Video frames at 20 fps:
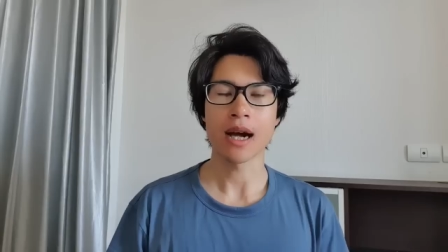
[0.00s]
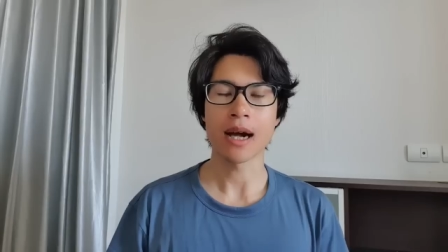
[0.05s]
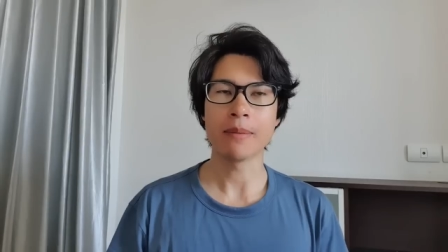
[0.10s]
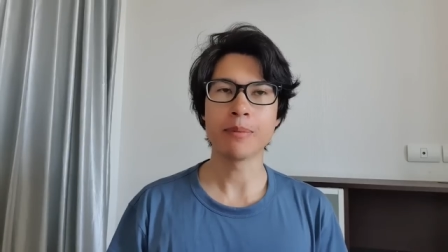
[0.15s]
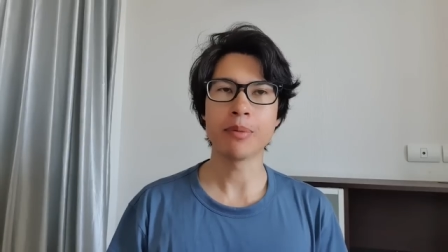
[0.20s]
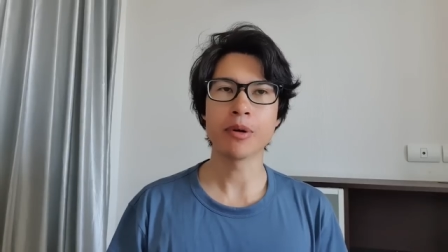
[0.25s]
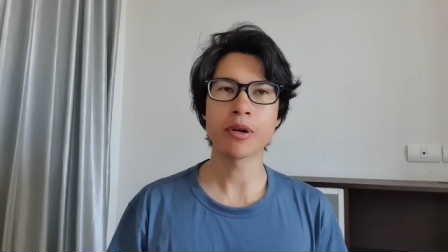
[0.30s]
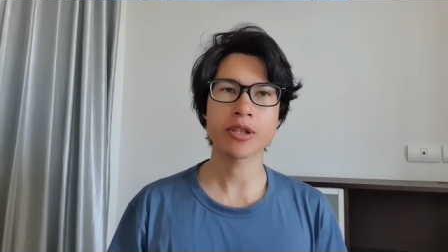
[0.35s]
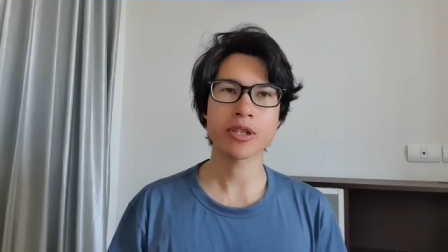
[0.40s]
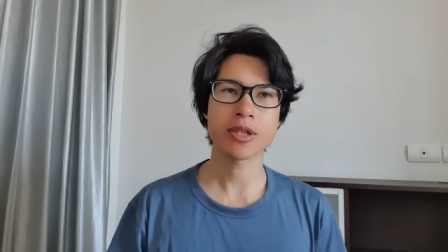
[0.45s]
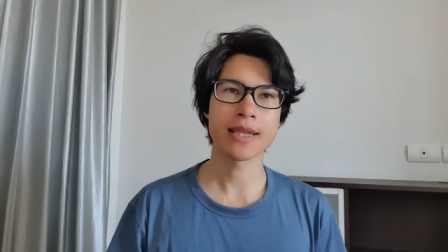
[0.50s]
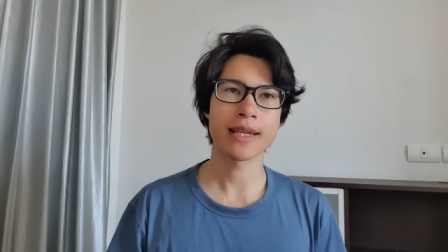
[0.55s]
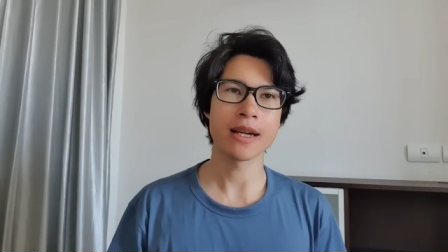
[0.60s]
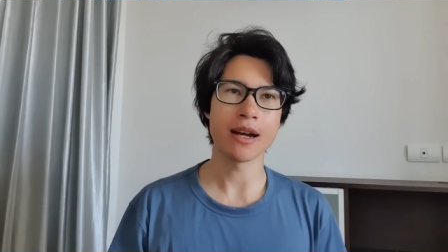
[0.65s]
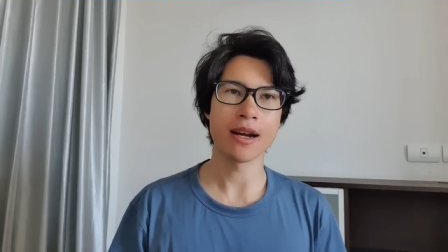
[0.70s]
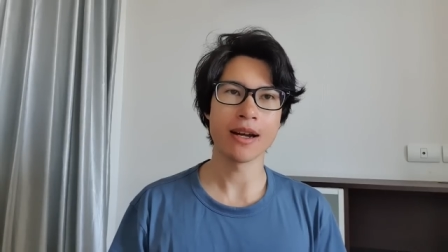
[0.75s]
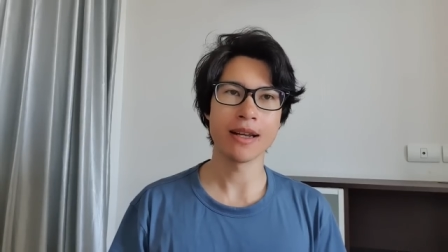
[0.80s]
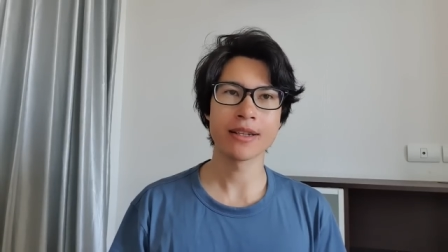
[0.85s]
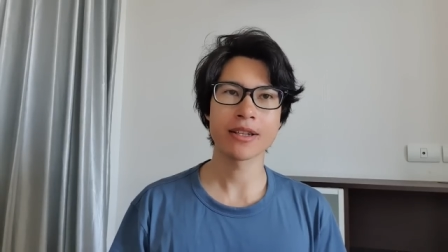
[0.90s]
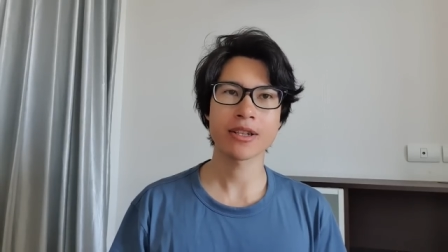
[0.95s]
I booked the
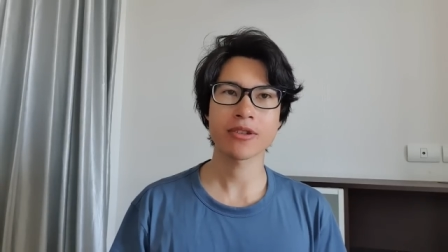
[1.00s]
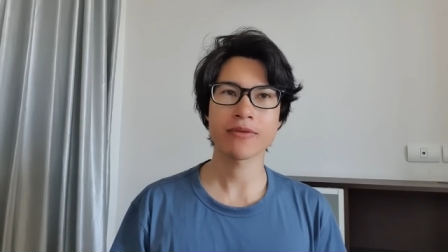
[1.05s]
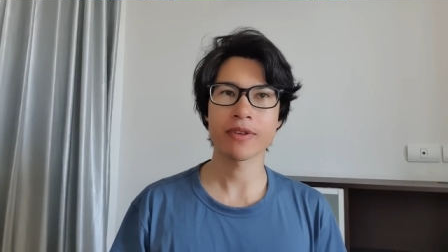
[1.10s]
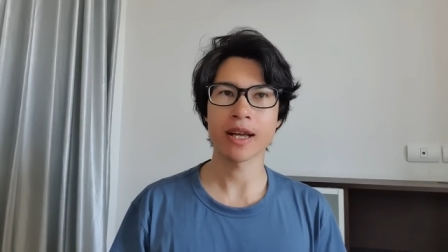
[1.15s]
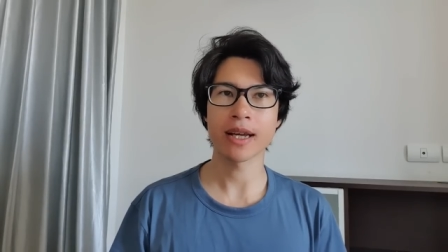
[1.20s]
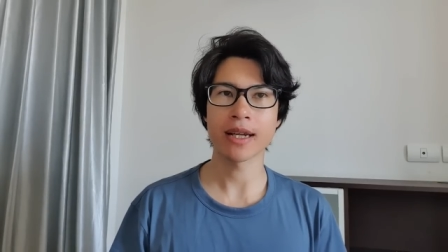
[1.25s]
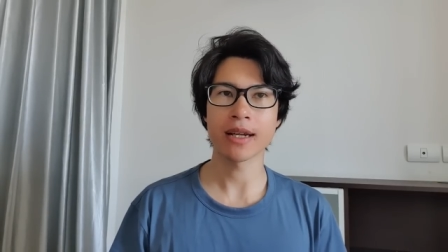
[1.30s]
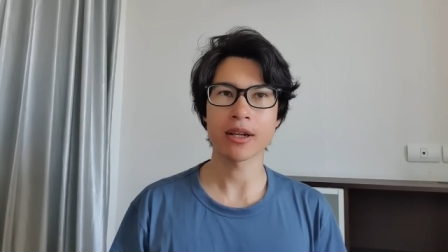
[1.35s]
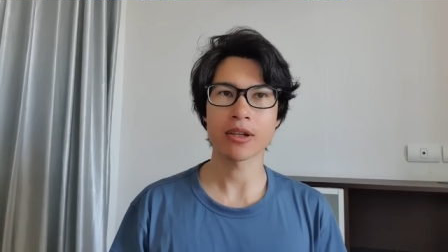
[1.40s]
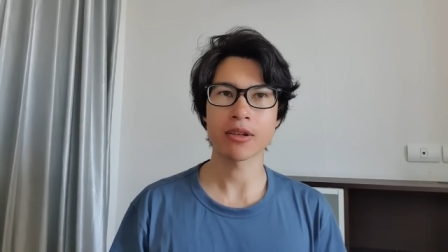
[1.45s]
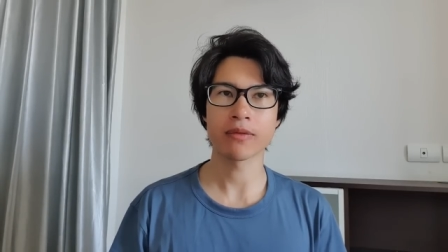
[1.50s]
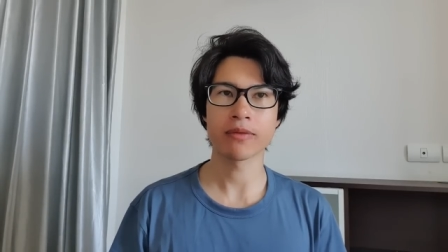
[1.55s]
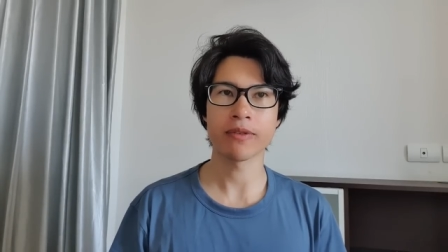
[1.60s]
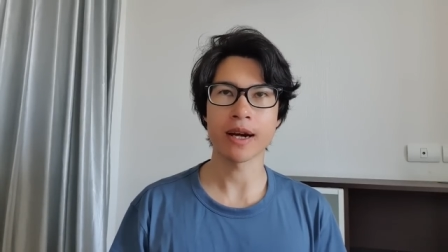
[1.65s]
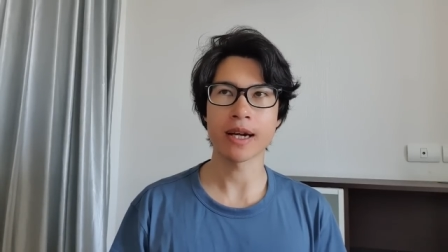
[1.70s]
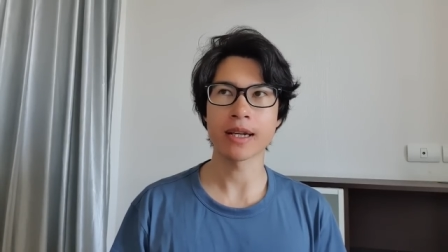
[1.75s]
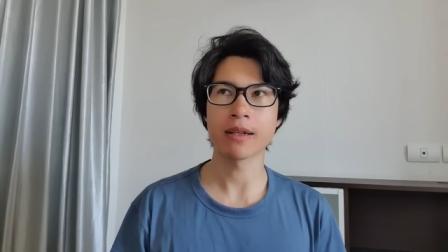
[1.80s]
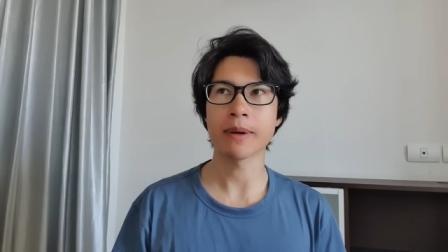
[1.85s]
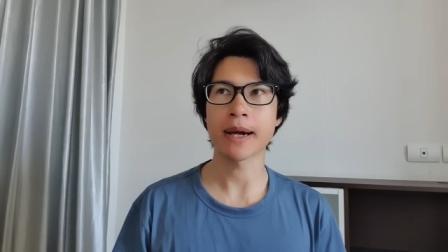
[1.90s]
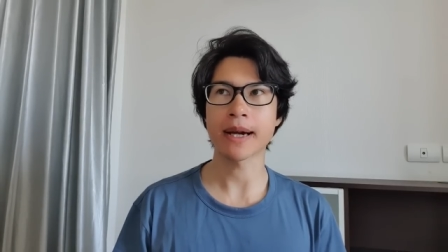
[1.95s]
earliest flight I could
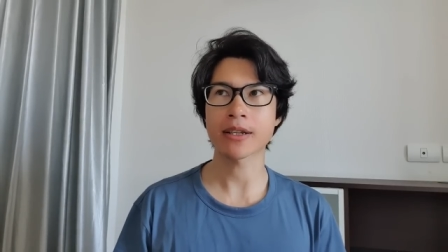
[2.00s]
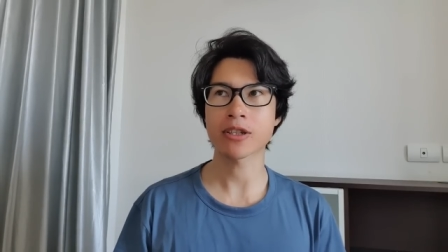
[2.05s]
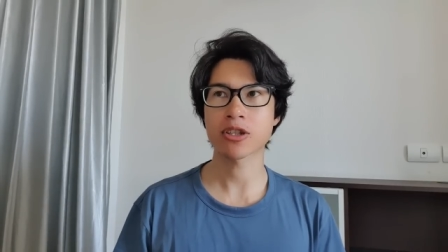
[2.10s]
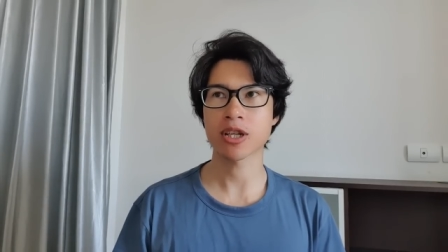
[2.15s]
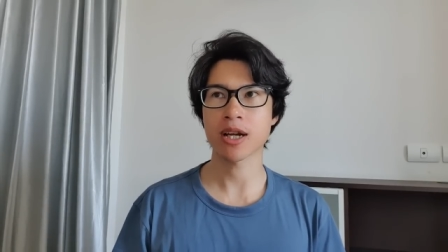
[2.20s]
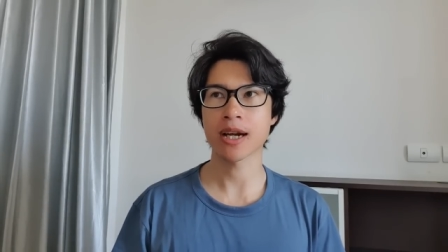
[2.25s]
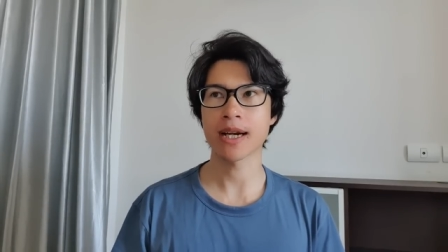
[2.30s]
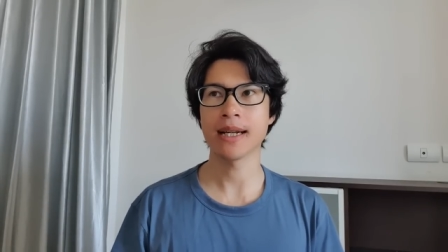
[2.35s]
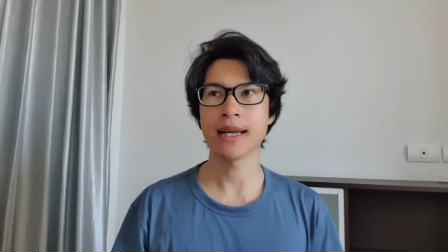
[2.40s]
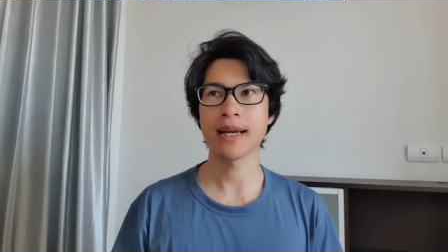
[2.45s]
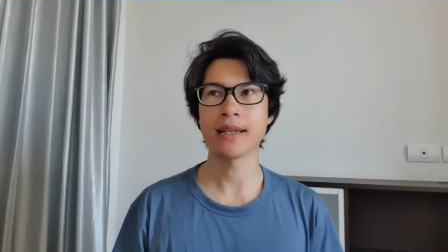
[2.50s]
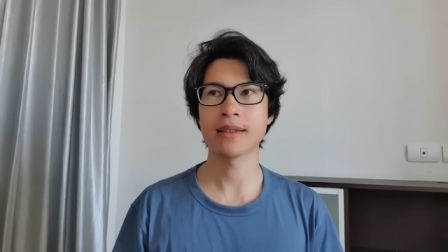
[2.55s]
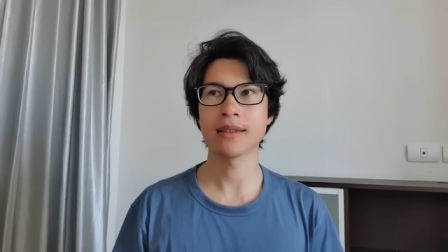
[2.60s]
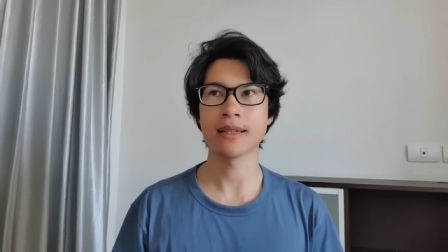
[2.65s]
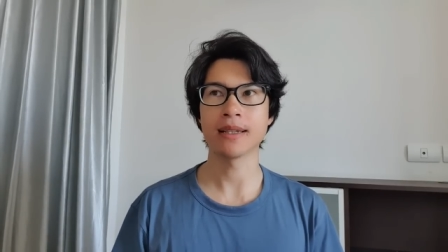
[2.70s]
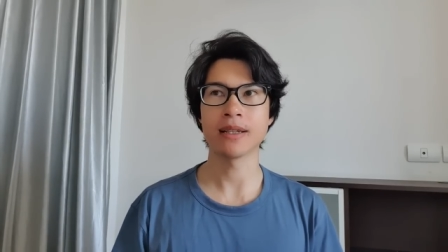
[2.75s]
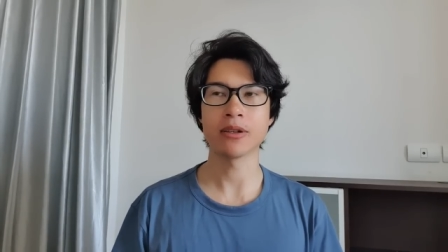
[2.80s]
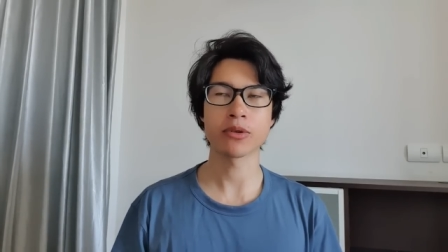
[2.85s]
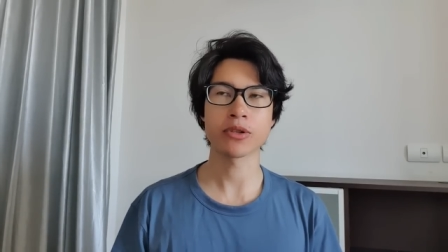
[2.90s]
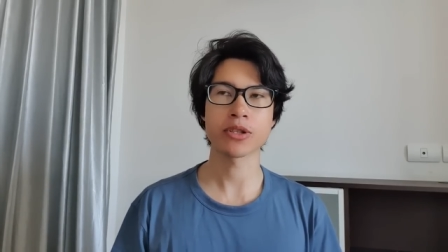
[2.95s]
find back to Thailand,
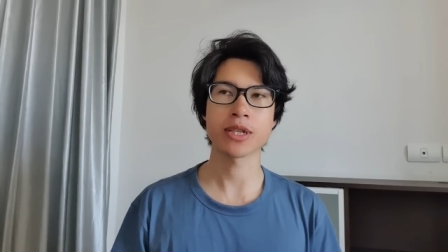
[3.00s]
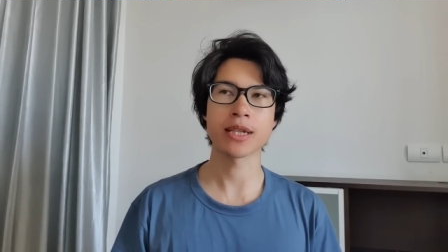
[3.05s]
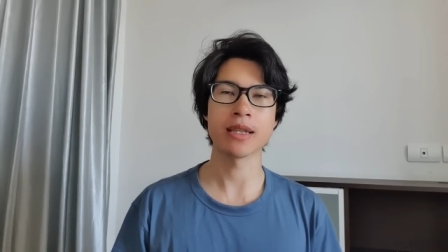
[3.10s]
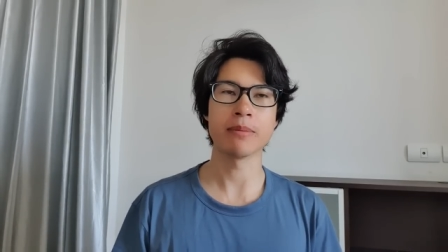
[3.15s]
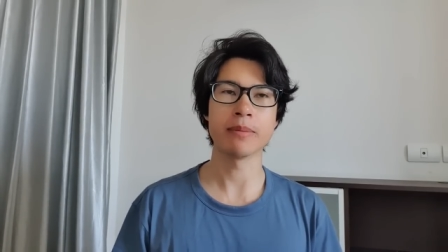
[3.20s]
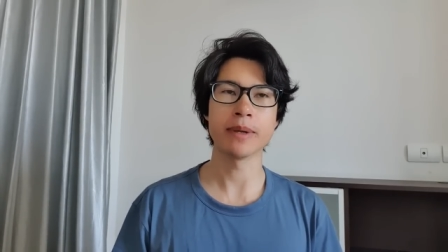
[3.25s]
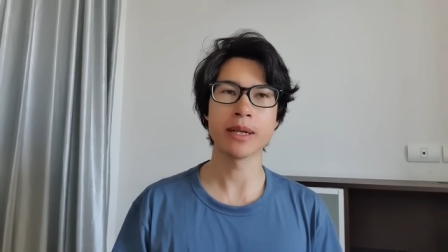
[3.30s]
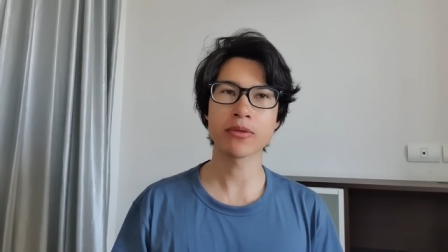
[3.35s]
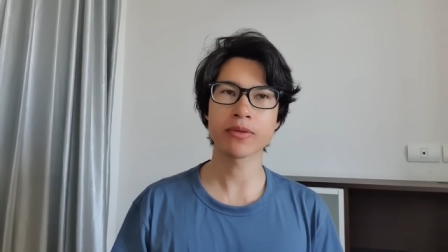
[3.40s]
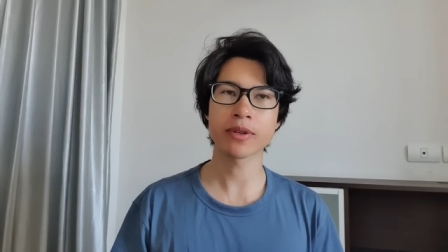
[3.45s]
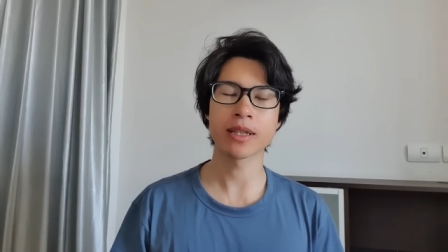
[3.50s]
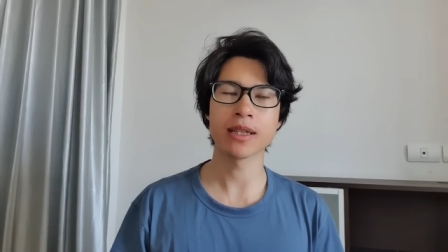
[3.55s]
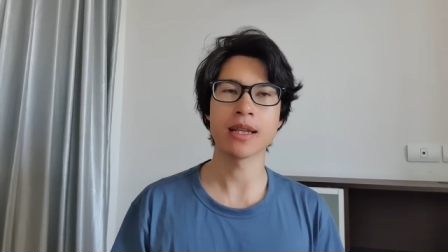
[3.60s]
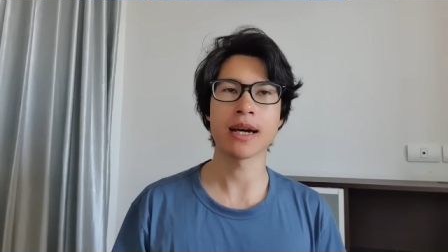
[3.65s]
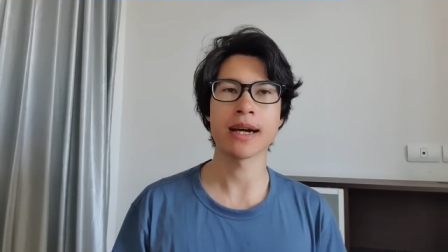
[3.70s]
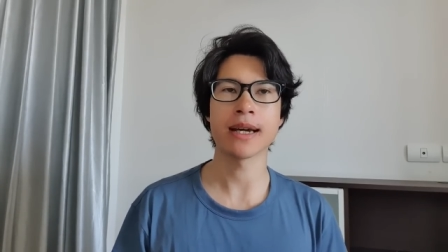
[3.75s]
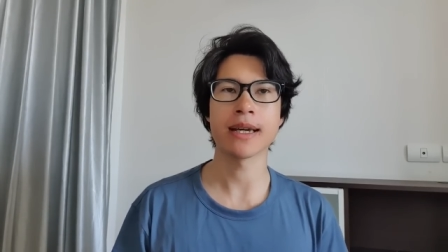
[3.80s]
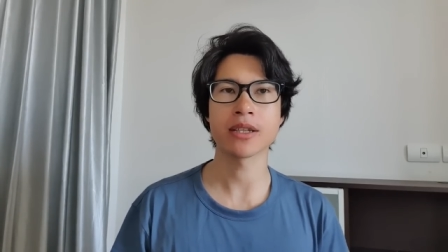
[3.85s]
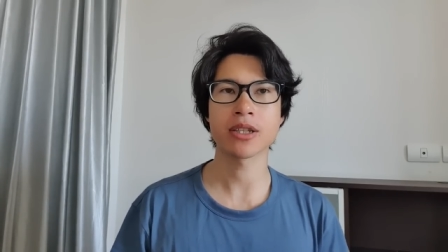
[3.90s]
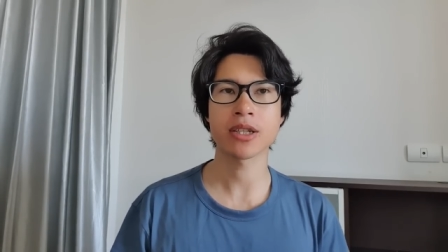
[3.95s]
and it was in the middle of the
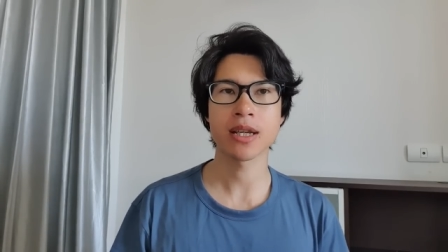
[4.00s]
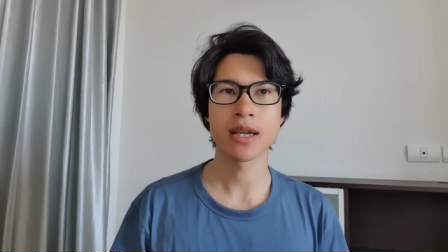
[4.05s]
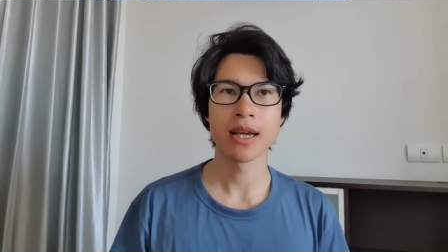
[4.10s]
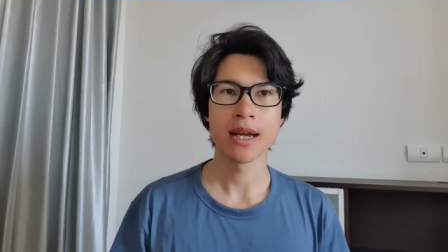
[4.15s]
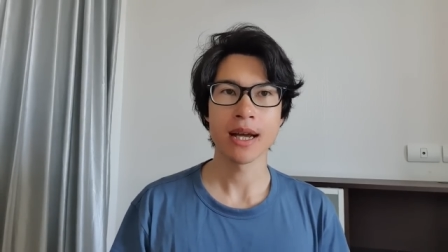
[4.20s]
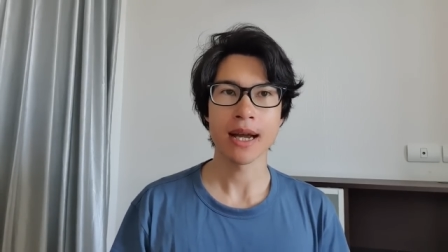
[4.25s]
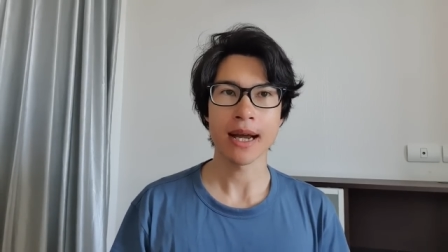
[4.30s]
night.